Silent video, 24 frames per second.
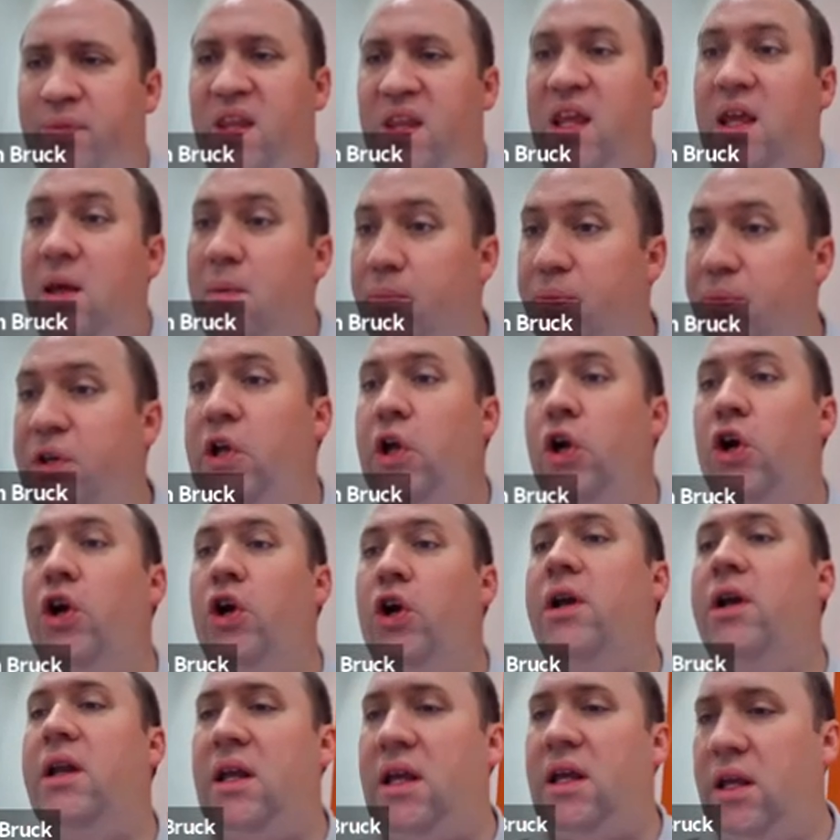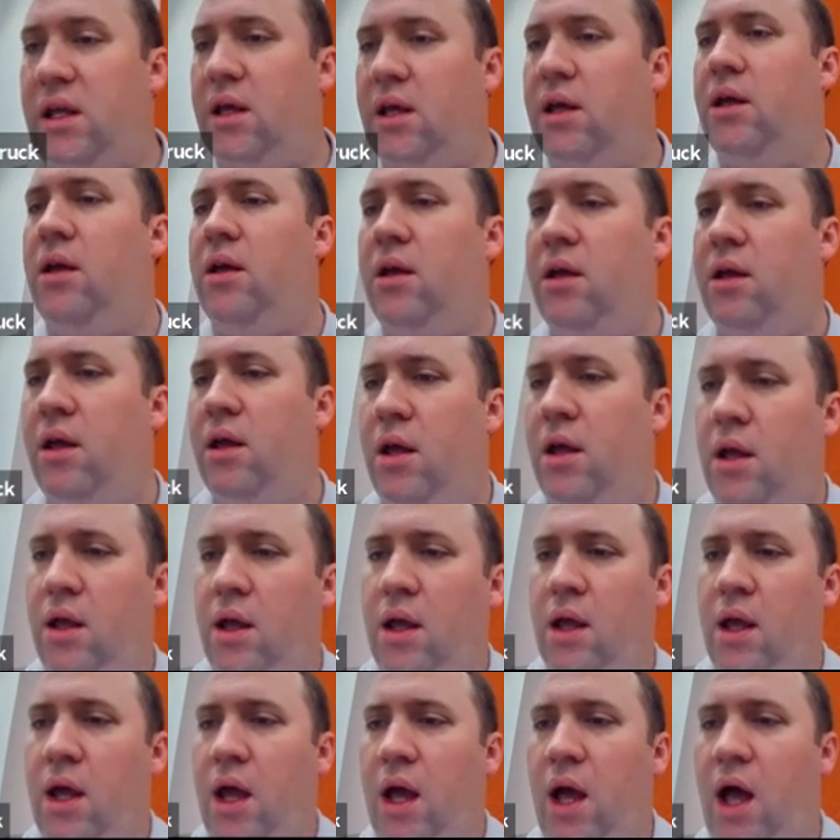impurity
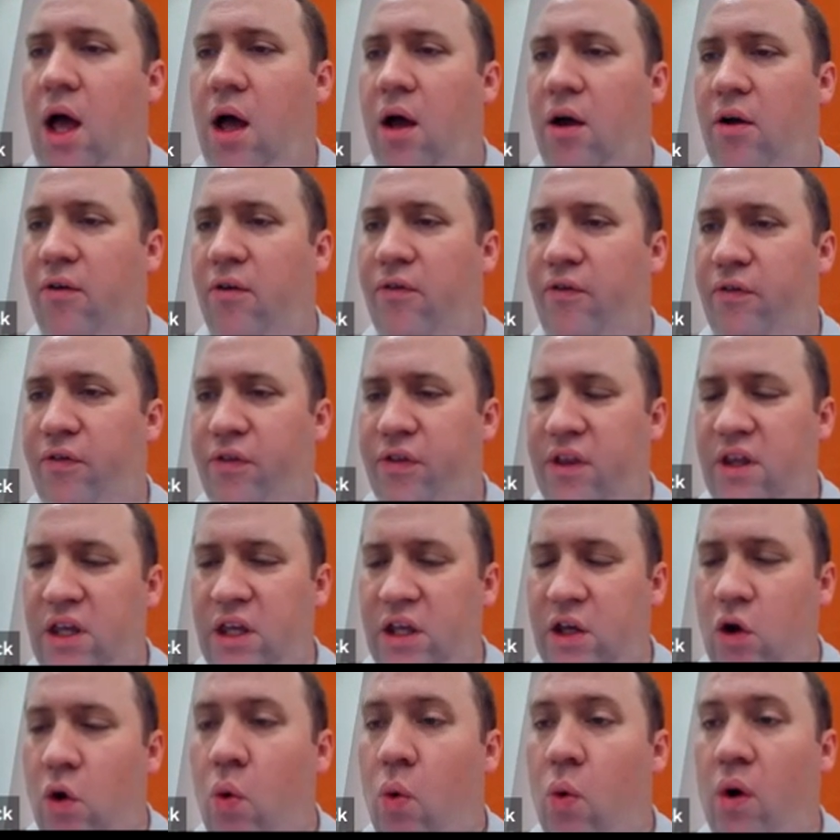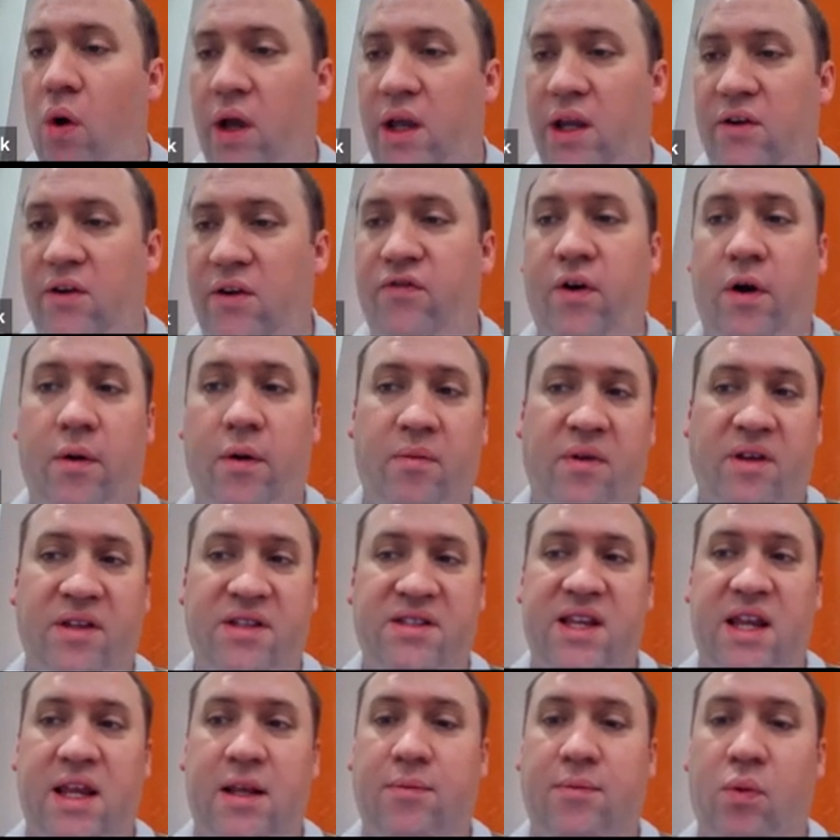of the coin from the
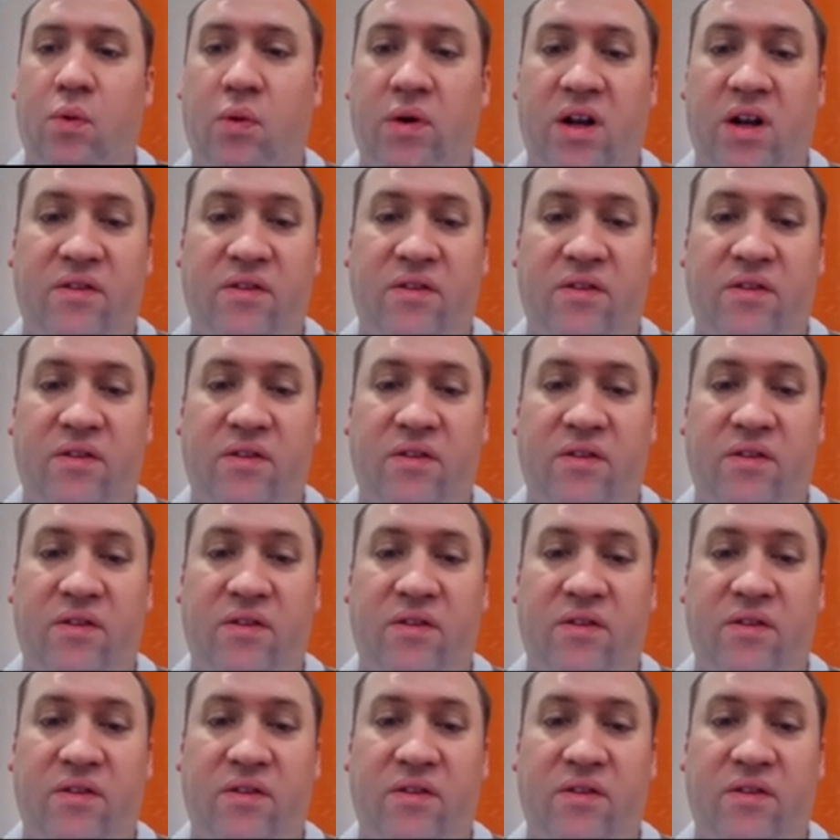standpoint